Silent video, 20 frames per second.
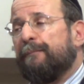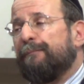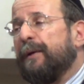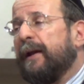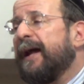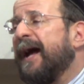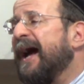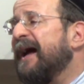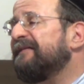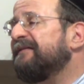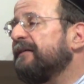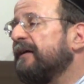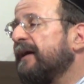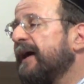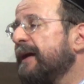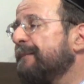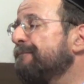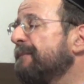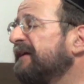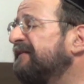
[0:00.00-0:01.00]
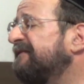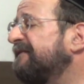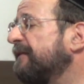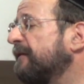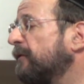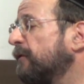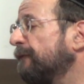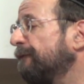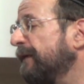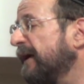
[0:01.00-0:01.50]
but has a
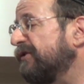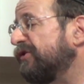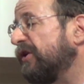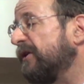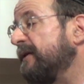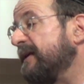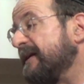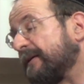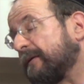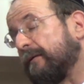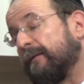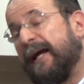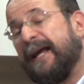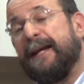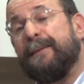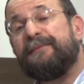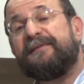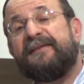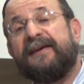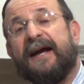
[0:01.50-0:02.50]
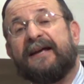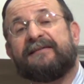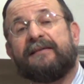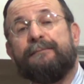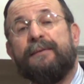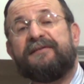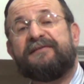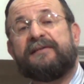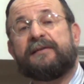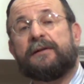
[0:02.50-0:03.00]
mystical vision. He claims he has a
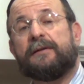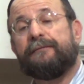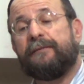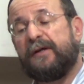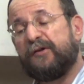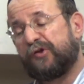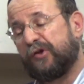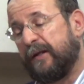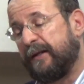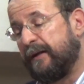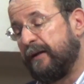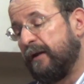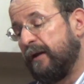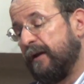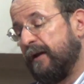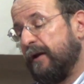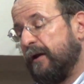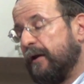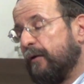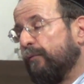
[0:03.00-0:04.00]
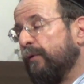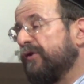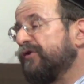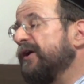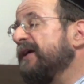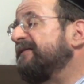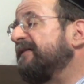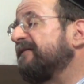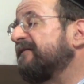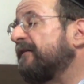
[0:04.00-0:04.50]
mystical vision where
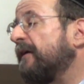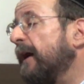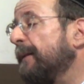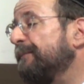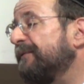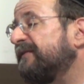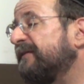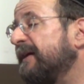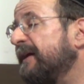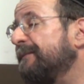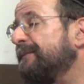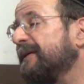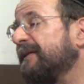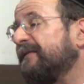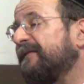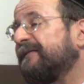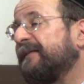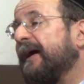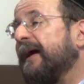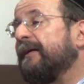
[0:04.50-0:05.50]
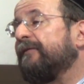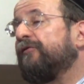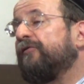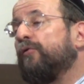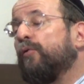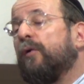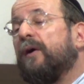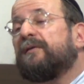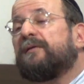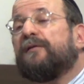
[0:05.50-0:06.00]
Jesus comes to him and says,
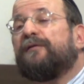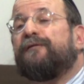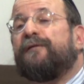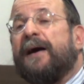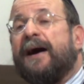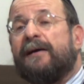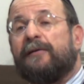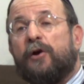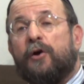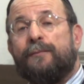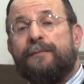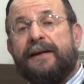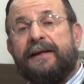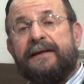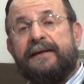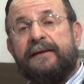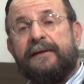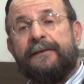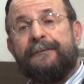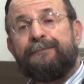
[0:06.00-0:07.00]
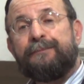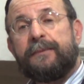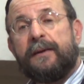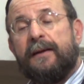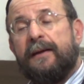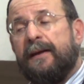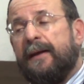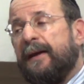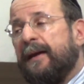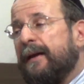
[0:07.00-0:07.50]
You are to follow me.
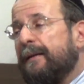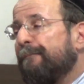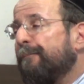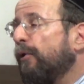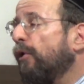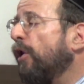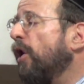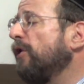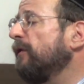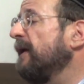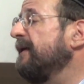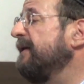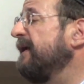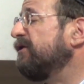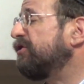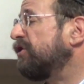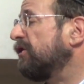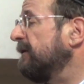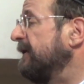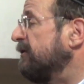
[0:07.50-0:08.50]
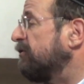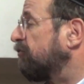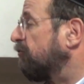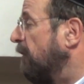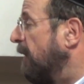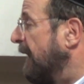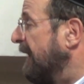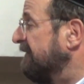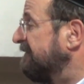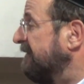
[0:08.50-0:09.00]
Paul initially
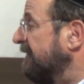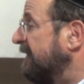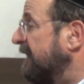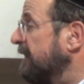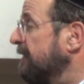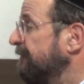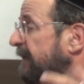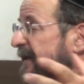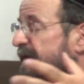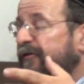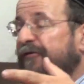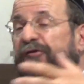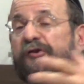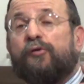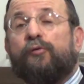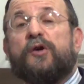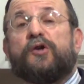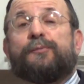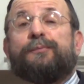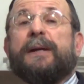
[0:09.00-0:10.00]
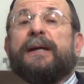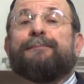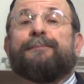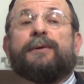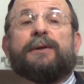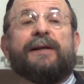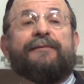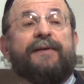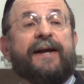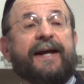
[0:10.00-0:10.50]
tries to convince Jewish
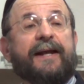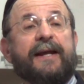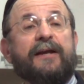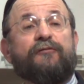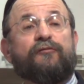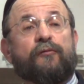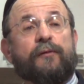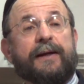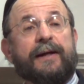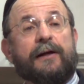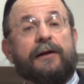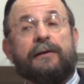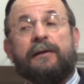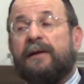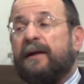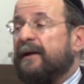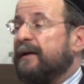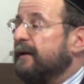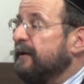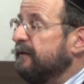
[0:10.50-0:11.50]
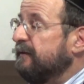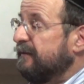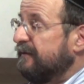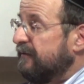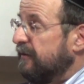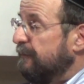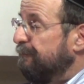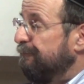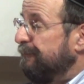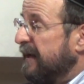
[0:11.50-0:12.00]
people living in Israel
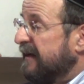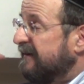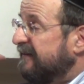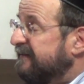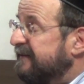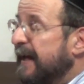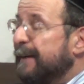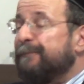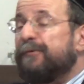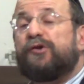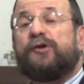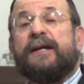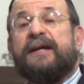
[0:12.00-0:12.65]
to accept